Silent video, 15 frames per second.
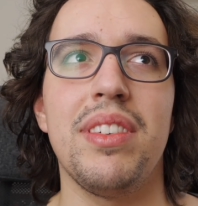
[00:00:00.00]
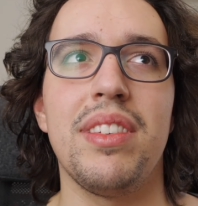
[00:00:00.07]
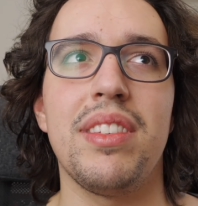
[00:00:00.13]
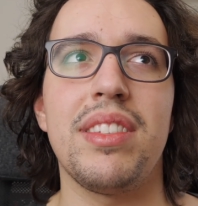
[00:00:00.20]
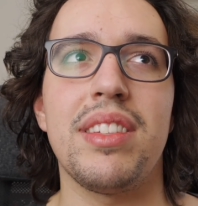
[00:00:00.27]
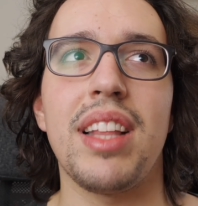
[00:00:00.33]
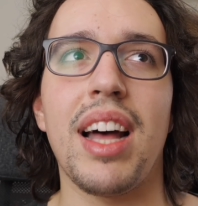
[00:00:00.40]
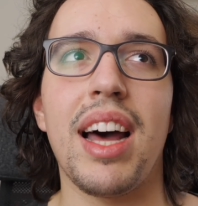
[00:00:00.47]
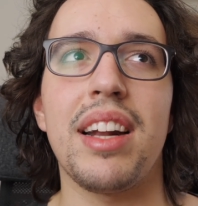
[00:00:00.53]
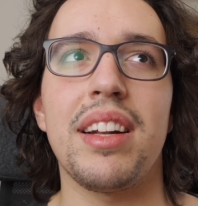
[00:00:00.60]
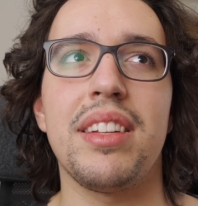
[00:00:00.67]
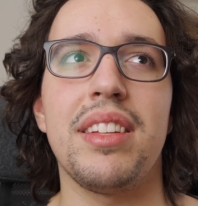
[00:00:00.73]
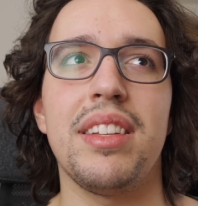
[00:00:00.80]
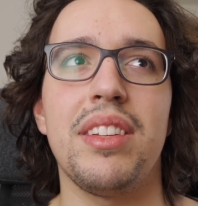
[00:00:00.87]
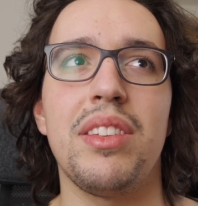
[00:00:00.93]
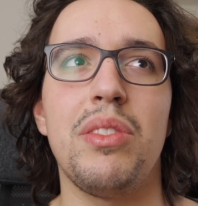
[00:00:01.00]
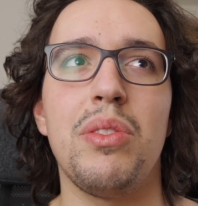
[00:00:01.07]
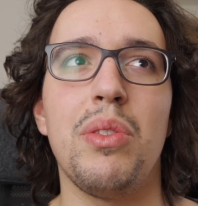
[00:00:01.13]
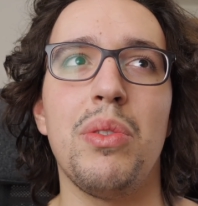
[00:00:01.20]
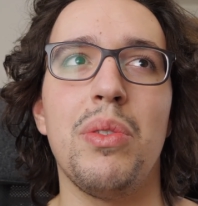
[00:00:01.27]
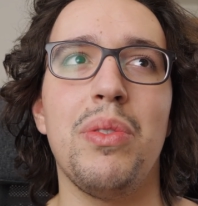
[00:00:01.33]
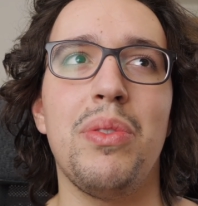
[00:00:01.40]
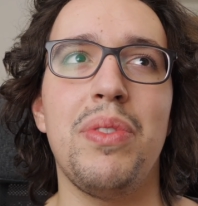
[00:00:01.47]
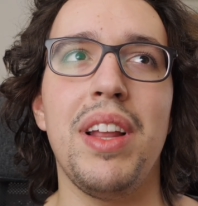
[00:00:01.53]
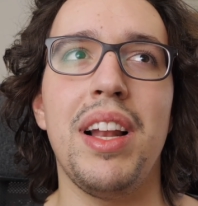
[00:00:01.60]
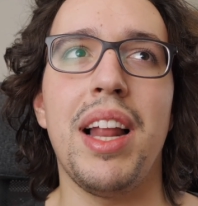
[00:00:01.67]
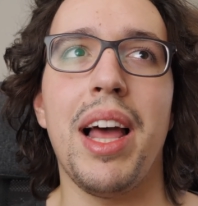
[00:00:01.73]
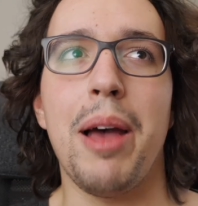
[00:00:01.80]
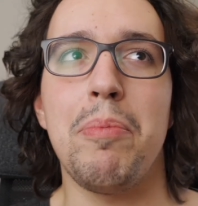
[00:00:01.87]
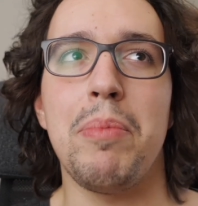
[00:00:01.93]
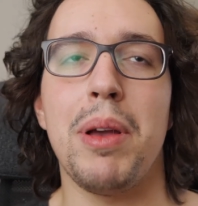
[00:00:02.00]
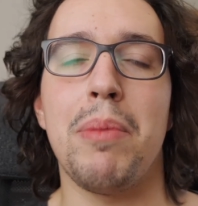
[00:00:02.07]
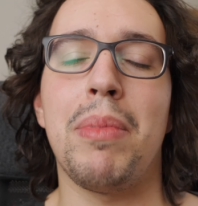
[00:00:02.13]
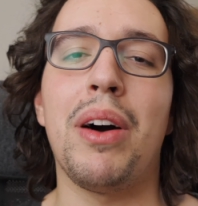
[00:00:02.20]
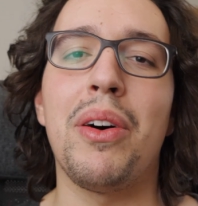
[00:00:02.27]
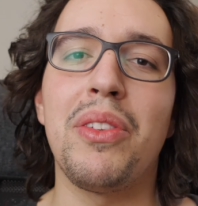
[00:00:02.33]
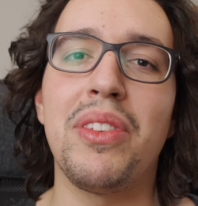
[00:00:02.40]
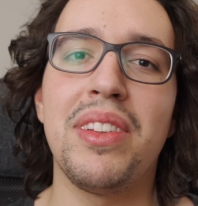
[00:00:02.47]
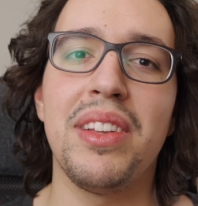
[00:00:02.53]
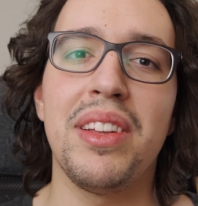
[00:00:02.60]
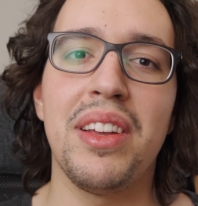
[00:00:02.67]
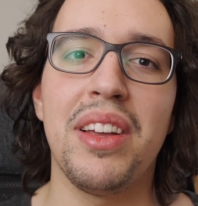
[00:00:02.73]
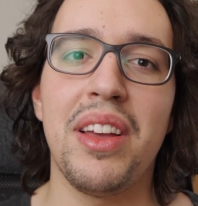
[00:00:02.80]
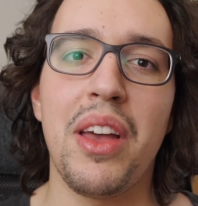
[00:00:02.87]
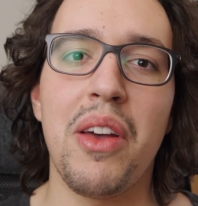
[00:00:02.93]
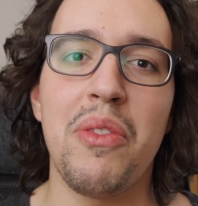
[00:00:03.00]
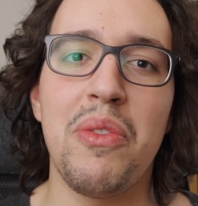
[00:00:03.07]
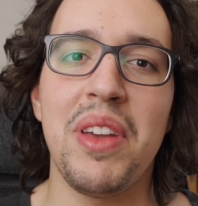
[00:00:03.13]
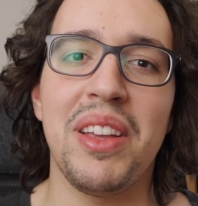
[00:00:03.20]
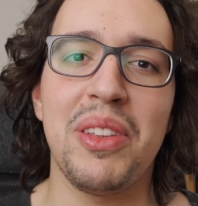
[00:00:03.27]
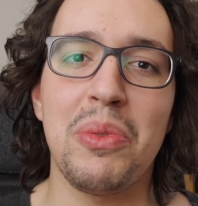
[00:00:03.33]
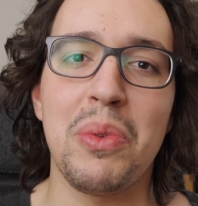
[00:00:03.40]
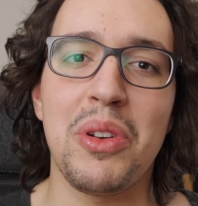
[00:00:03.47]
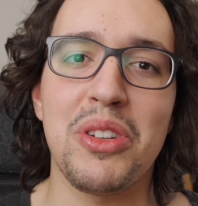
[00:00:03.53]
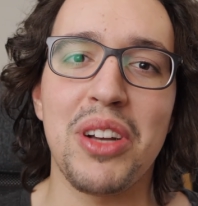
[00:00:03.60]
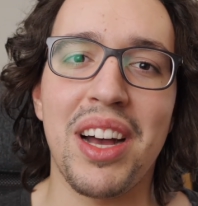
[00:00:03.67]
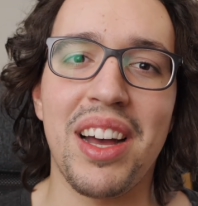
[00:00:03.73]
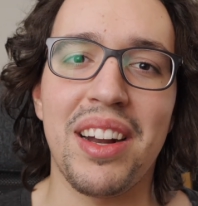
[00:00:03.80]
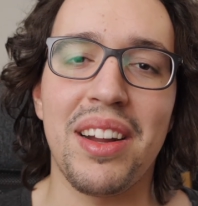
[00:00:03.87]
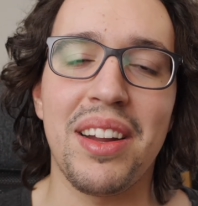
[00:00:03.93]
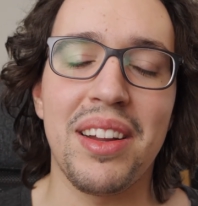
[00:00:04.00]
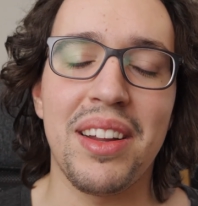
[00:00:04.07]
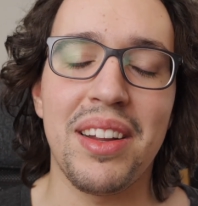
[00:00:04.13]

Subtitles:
start to feel happy about things which are